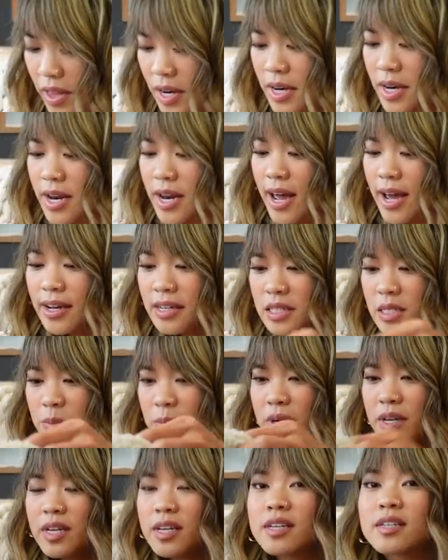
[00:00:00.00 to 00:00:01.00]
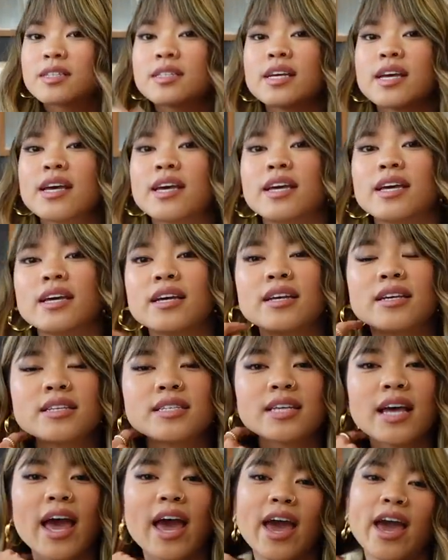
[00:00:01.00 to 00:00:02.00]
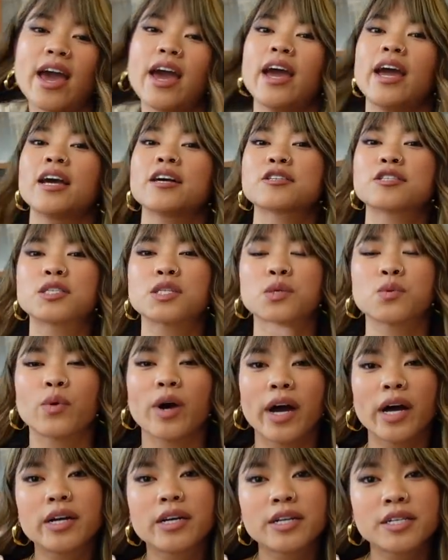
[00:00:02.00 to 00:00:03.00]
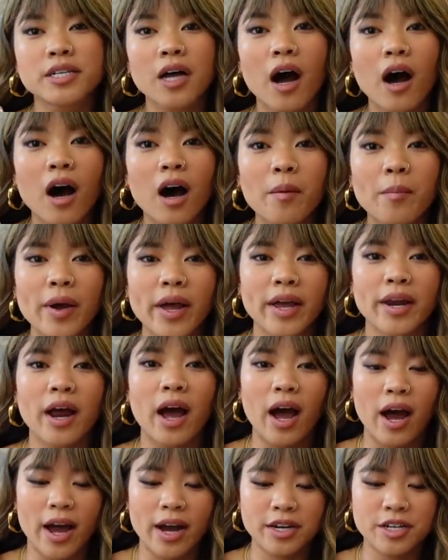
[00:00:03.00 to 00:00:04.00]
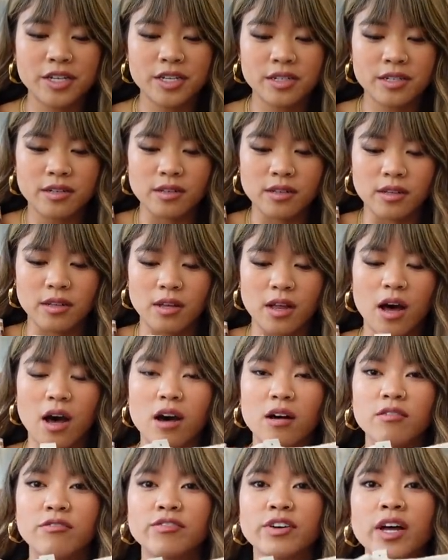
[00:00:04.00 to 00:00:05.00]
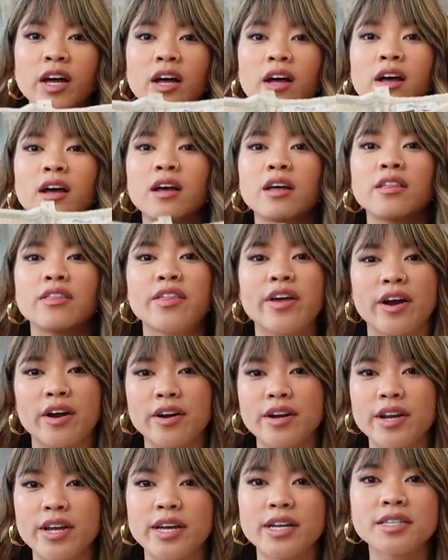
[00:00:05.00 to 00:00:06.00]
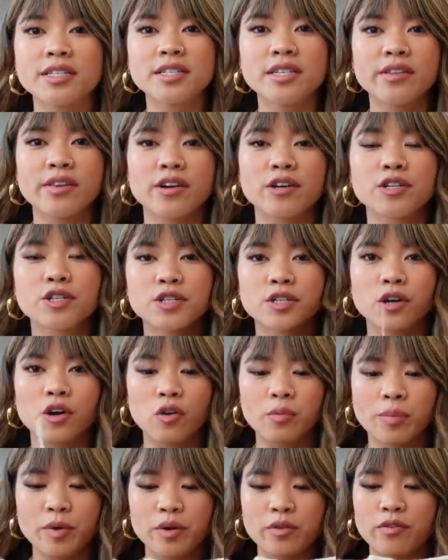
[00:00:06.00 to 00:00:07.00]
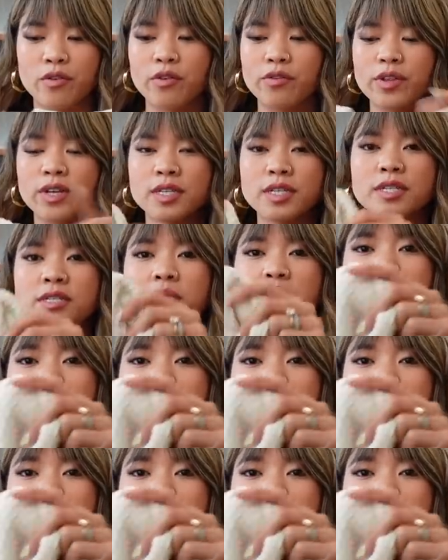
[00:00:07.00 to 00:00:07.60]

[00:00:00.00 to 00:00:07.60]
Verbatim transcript: The next piece is a sweater top and I just love their knits. They're so beautiful. This is a